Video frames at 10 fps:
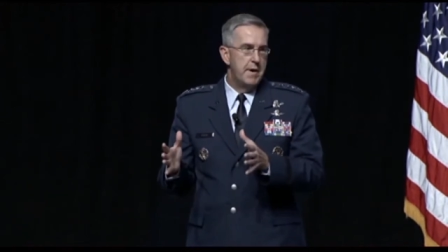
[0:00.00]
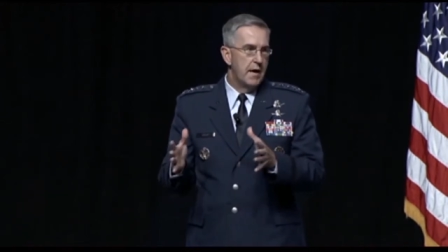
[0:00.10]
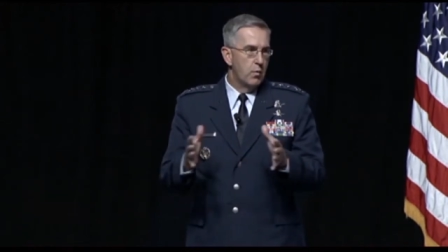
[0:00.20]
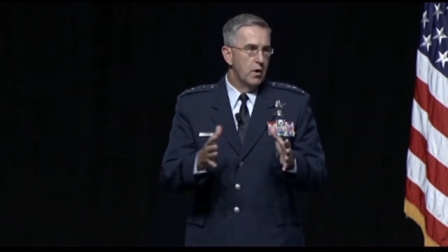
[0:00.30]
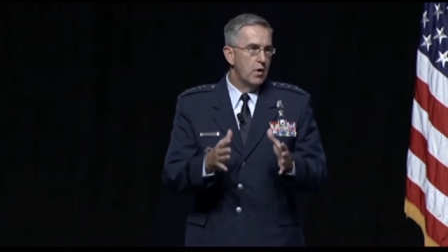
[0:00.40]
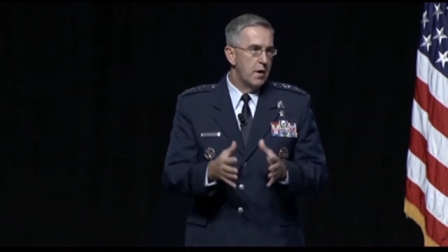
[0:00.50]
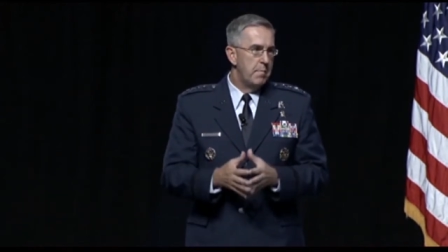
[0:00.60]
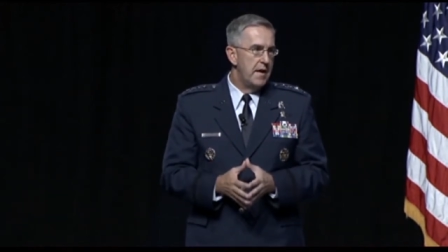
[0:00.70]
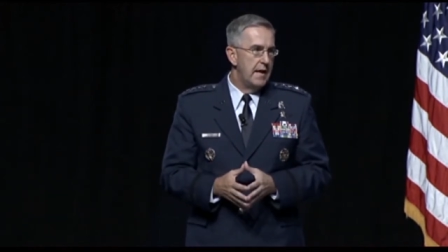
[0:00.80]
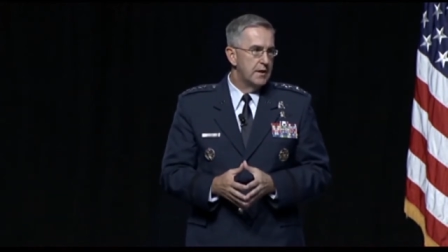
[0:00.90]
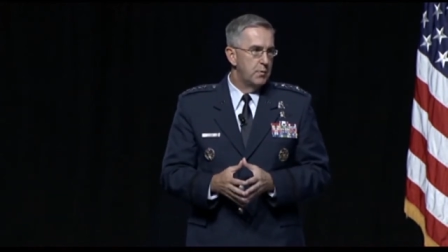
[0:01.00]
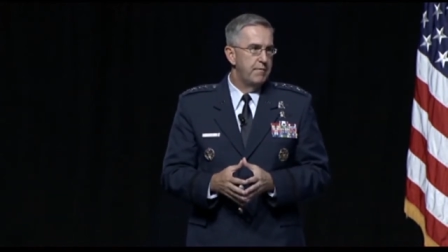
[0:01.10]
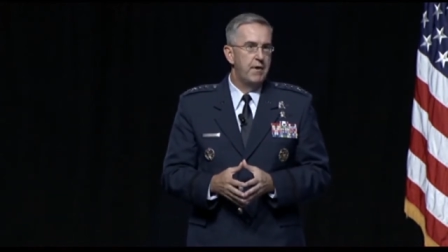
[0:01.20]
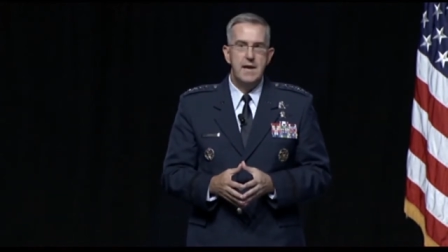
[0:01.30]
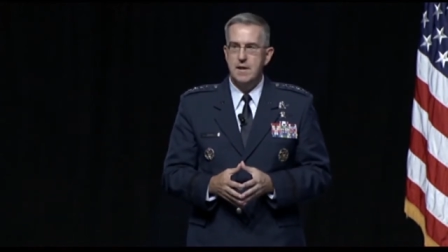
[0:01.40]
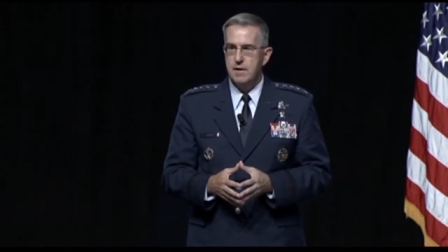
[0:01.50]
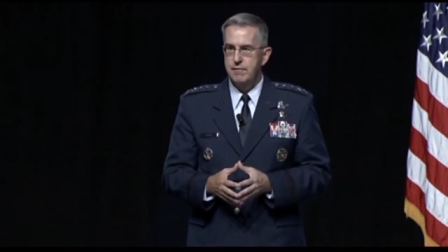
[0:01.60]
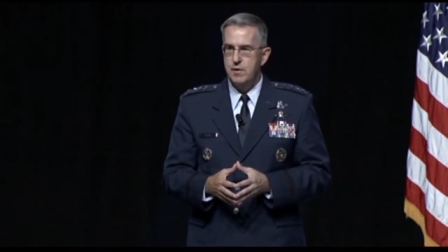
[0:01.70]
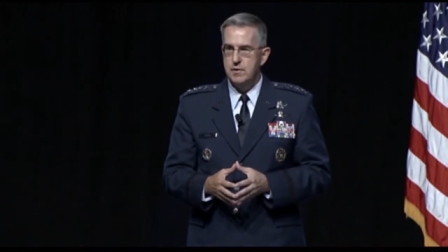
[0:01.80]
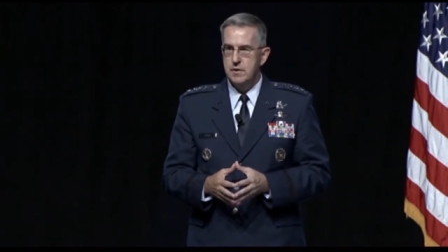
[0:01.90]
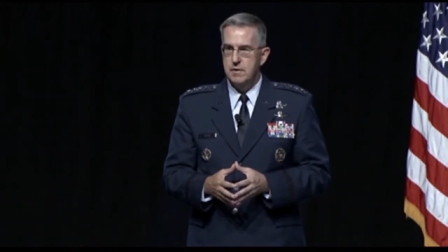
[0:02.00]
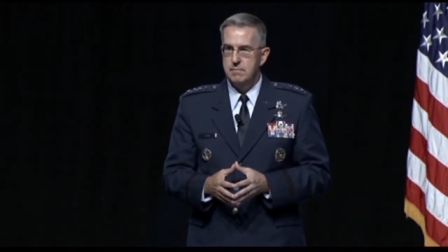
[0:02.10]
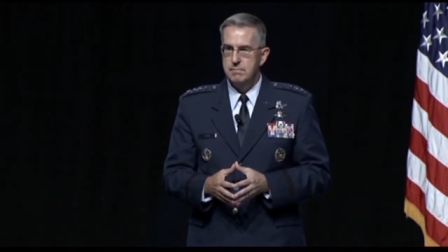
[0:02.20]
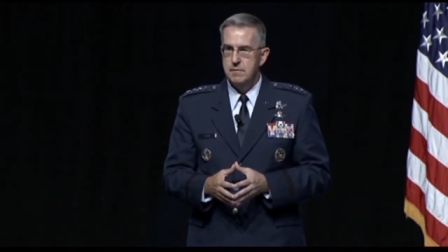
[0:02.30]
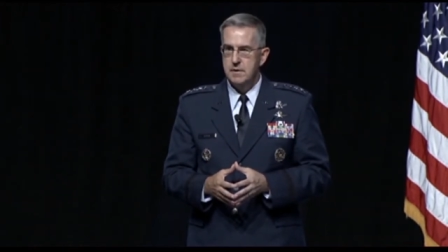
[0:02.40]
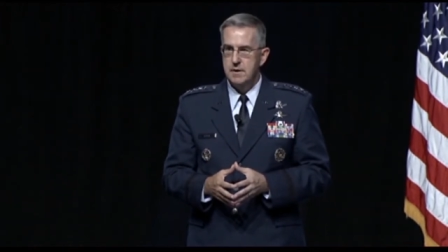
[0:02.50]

the better we're going to be as we fight into the future.